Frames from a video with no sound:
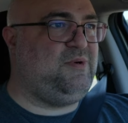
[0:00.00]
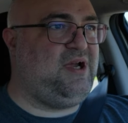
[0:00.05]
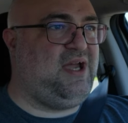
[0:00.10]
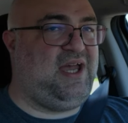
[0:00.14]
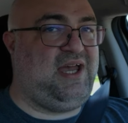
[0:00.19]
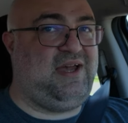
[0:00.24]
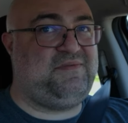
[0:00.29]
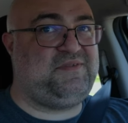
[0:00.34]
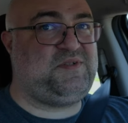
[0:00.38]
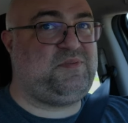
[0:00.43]
were
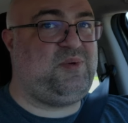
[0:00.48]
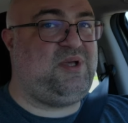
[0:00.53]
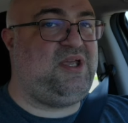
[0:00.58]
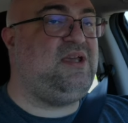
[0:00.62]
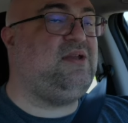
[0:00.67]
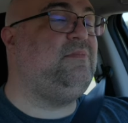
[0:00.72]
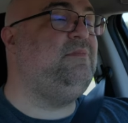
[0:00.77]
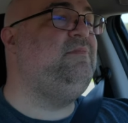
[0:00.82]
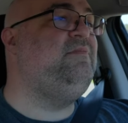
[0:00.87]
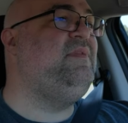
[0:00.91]
half
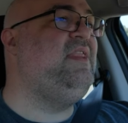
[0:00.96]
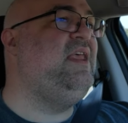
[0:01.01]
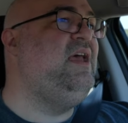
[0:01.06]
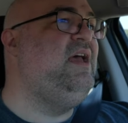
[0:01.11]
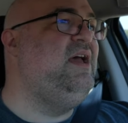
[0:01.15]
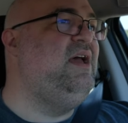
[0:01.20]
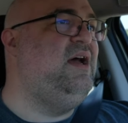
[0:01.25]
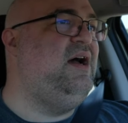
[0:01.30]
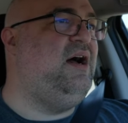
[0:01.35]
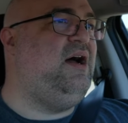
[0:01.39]
speed
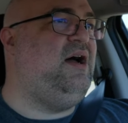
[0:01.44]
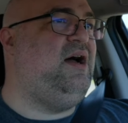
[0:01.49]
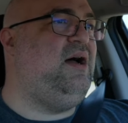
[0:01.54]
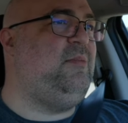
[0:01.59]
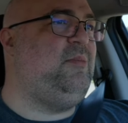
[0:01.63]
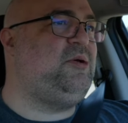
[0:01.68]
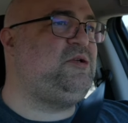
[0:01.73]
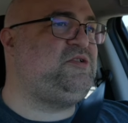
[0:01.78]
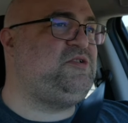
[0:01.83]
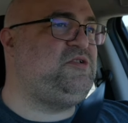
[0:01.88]

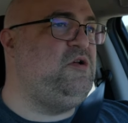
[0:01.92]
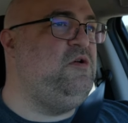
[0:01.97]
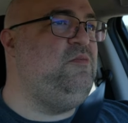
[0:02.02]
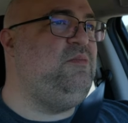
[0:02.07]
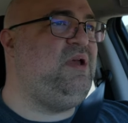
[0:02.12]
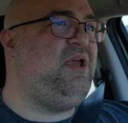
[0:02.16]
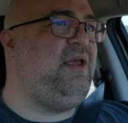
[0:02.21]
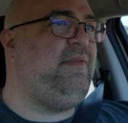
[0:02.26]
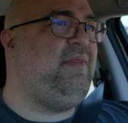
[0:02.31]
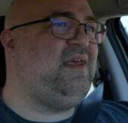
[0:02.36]
um,
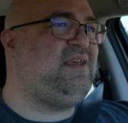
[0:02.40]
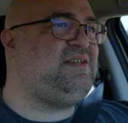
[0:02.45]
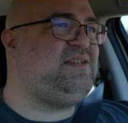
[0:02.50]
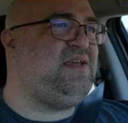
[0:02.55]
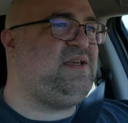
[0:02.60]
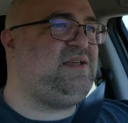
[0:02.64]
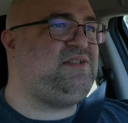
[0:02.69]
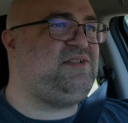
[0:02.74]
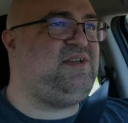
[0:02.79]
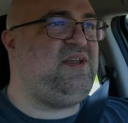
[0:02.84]
assuming that
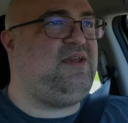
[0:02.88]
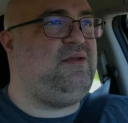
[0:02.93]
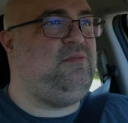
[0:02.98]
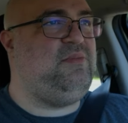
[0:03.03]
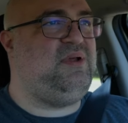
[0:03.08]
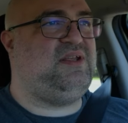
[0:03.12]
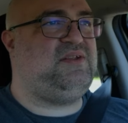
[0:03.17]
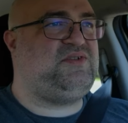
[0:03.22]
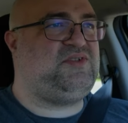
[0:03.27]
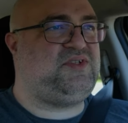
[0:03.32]

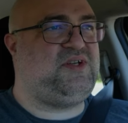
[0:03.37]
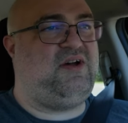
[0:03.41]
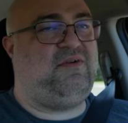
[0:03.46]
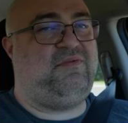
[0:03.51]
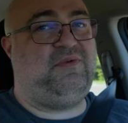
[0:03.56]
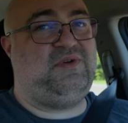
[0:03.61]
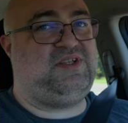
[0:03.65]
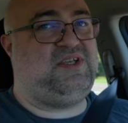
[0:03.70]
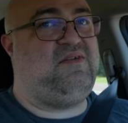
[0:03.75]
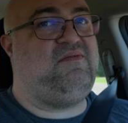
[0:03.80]
16 bit
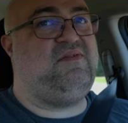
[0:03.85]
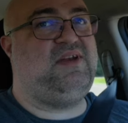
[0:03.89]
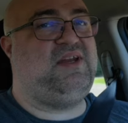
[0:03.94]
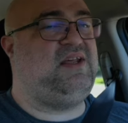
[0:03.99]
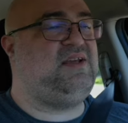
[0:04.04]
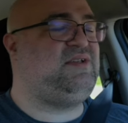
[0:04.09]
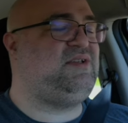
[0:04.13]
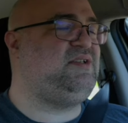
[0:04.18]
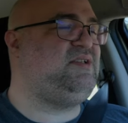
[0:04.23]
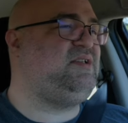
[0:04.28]
stuff was even
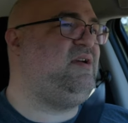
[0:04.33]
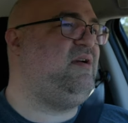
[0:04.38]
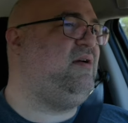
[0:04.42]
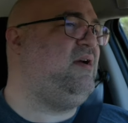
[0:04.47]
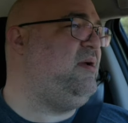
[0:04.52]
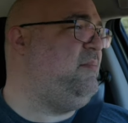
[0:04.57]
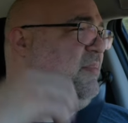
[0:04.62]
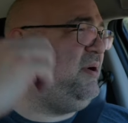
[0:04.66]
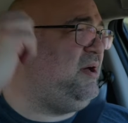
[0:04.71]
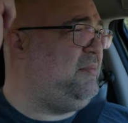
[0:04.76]

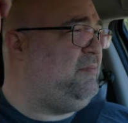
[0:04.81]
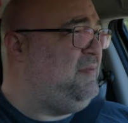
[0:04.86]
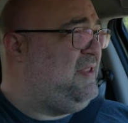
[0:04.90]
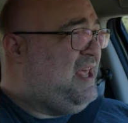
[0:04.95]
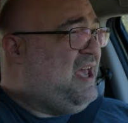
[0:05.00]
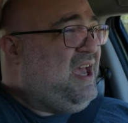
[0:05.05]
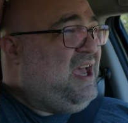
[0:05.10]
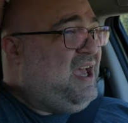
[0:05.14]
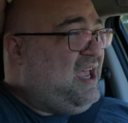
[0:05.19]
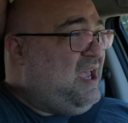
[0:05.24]
necessary, but
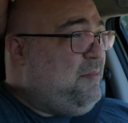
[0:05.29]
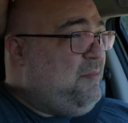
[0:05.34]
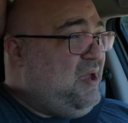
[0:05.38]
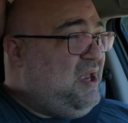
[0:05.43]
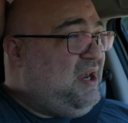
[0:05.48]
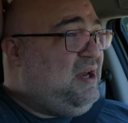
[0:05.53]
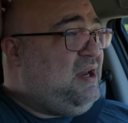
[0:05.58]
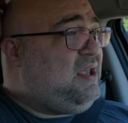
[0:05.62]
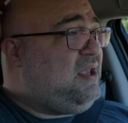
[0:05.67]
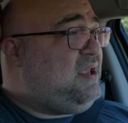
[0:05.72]
it
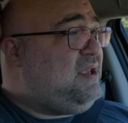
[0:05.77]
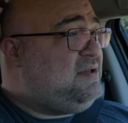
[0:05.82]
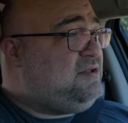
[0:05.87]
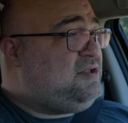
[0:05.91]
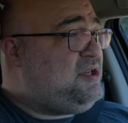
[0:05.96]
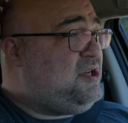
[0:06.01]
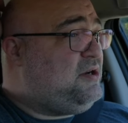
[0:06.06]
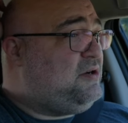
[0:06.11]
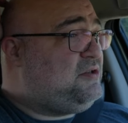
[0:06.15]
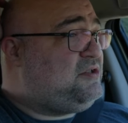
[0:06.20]
made it
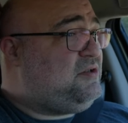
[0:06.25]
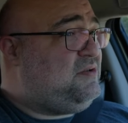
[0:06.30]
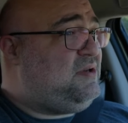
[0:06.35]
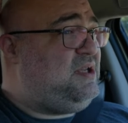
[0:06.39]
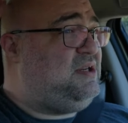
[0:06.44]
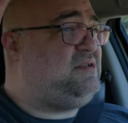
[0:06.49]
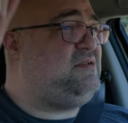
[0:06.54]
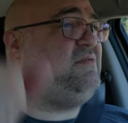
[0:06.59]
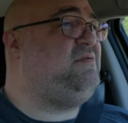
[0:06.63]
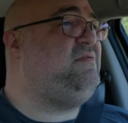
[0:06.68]
easier to
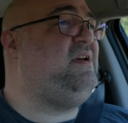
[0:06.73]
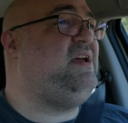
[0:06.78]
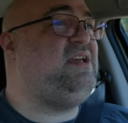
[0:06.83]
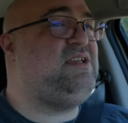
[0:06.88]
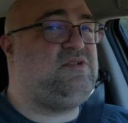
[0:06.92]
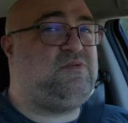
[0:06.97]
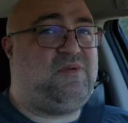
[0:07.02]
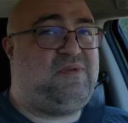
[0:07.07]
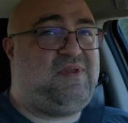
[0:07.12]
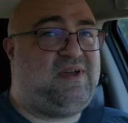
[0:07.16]

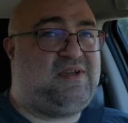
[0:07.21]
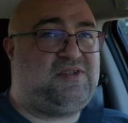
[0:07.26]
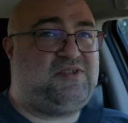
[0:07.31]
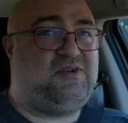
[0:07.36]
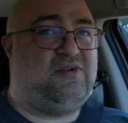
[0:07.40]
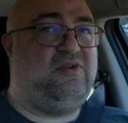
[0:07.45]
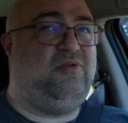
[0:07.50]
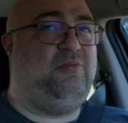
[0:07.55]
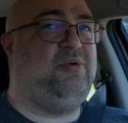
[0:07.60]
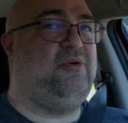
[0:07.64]
interface with
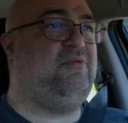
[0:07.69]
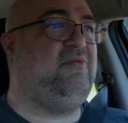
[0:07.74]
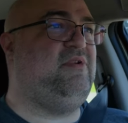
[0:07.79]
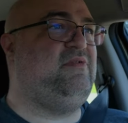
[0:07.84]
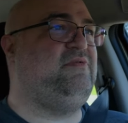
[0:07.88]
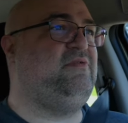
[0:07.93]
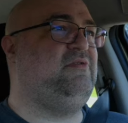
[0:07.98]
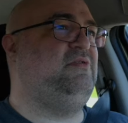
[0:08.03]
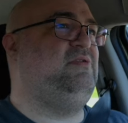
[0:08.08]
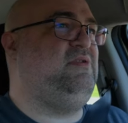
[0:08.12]
external
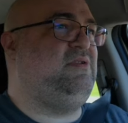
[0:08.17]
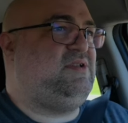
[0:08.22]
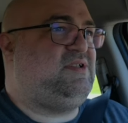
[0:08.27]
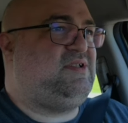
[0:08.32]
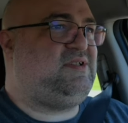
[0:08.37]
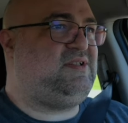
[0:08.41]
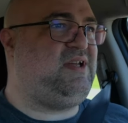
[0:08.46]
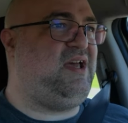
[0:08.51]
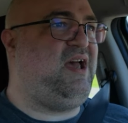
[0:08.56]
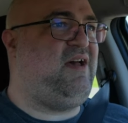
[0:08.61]

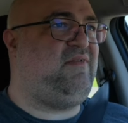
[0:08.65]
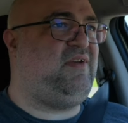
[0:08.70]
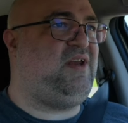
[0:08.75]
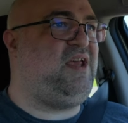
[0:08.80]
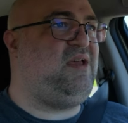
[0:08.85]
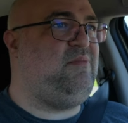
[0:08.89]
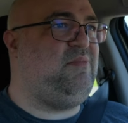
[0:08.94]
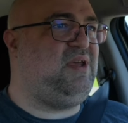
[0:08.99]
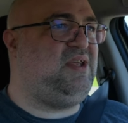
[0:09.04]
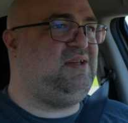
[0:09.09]
peripherals to have
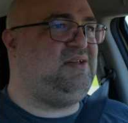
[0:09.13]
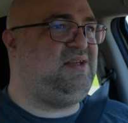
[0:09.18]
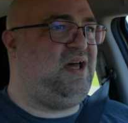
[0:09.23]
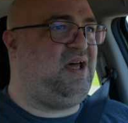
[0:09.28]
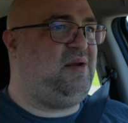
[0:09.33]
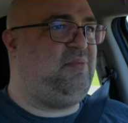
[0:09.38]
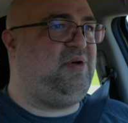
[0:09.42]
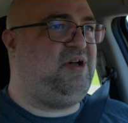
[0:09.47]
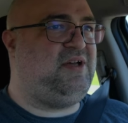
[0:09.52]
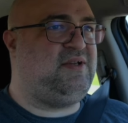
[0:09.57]
an 8 bit
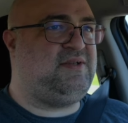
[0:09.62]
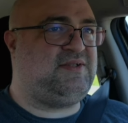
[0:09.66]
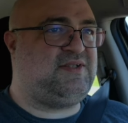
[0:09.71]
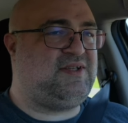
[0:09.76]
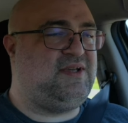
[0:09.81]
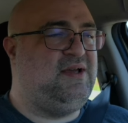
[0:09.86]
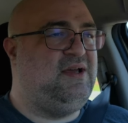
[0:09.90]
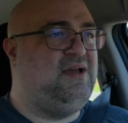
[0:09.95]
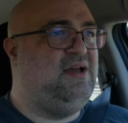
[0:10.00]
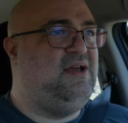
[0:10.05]
data
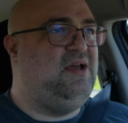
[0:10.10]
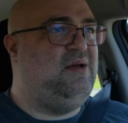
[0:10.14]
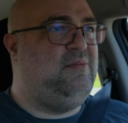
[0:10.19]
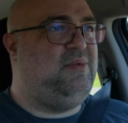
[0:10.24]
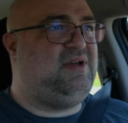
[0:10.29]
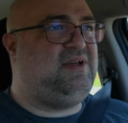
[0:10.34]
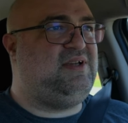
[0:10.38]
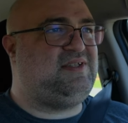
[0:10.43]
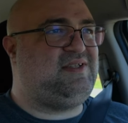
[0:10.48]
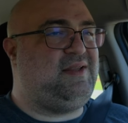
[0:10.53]
bus
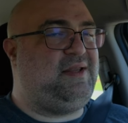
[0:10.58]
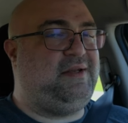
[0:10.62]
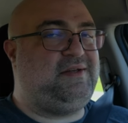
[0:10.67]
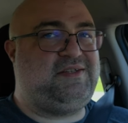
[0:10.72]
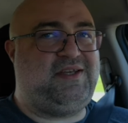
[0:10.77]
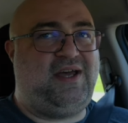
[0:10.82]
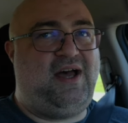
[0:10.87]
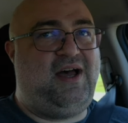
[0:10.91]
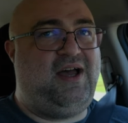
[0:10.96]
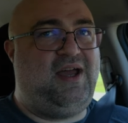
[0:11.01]
because at the
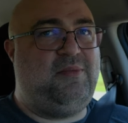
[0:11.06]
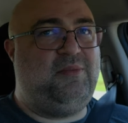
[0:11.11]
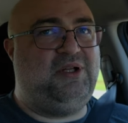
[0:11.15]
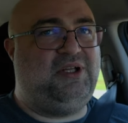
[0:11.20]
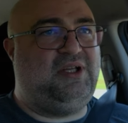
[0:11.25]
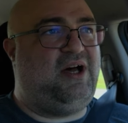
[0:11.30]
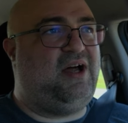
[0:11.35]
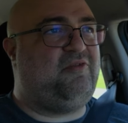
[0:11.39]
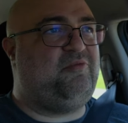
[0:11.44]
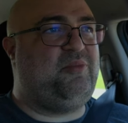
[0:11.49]
time
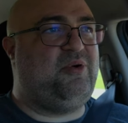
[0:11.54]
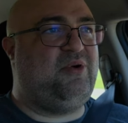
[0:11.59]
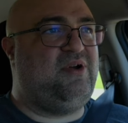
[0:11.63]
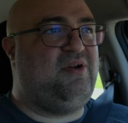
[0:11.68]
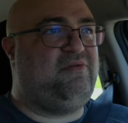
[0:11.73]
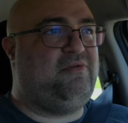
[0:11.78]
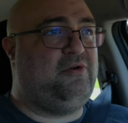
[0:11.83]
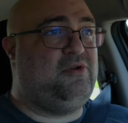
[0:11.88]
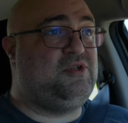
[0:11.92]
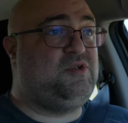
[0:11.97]
a lot of
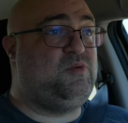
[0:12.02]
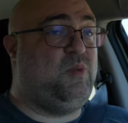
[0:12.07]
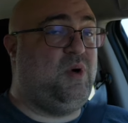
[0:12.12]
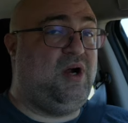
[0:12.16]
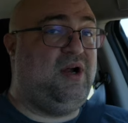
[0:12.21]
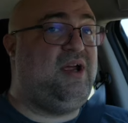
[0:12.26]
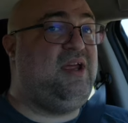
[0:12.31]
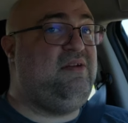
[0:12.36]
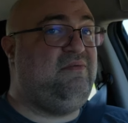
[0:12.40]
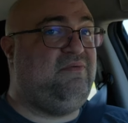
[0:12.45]
peripherals
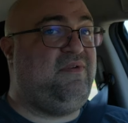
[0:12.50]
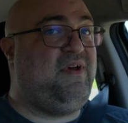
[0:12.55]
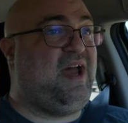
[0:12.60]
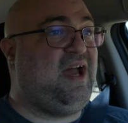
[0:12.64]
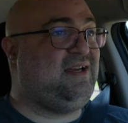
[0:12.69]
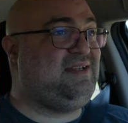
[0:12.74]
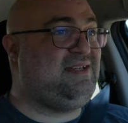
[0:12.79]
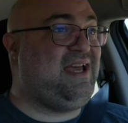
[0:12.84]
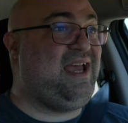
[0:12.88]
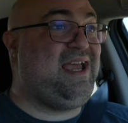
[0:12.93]
were in
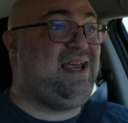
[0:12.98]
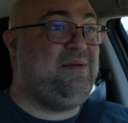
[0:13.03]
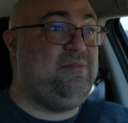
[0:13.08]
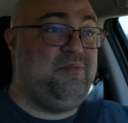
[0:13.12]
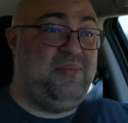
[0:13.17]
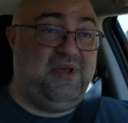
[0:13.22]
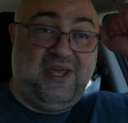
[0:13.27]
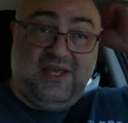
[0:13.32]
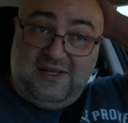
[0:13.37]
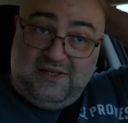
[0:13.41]
fact
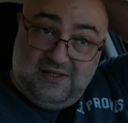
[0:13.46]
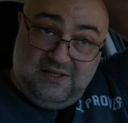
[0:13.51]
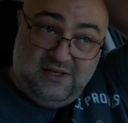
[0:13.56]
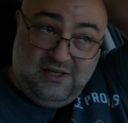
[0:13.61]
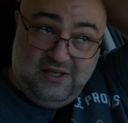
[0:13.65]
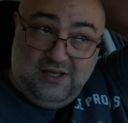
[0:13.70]
8 bit